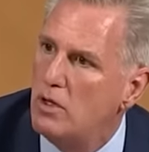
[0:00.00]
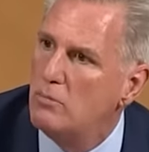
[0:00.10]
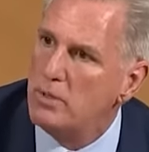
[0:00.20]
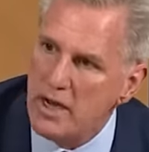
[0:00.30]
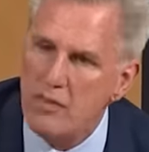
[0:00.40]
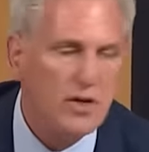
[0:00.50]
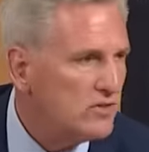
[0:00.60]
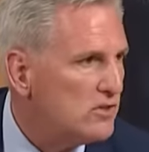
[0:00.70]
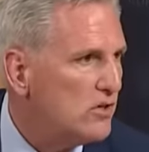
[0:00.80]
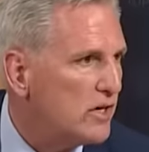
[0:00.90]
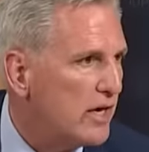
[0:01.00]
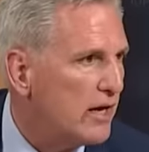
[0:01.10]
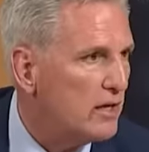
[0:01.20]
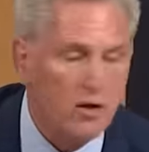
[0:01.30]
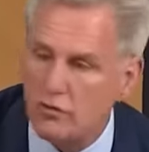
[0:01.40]
But an ethics is looking at
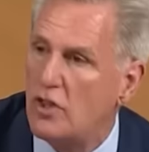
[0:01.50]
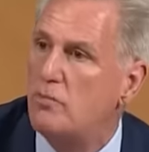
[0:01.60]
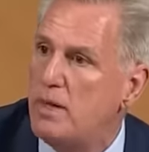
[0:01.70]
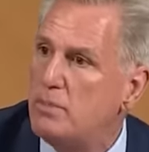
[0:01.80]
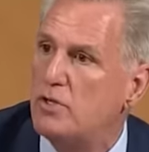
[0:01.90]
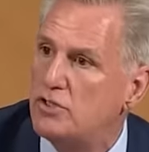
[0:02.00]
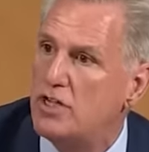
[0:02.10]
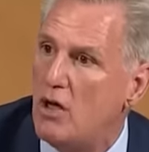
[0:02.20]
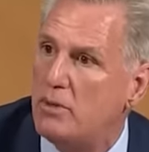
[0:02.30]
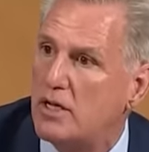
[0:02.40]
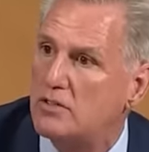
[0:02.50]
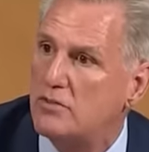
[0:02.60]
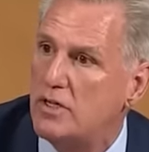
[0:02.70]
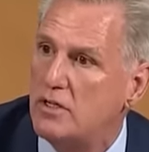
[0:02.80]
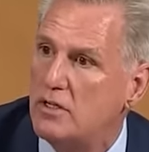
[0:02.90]
it. There's other people in jail because
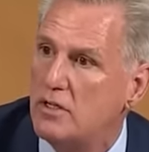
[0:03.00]
of it.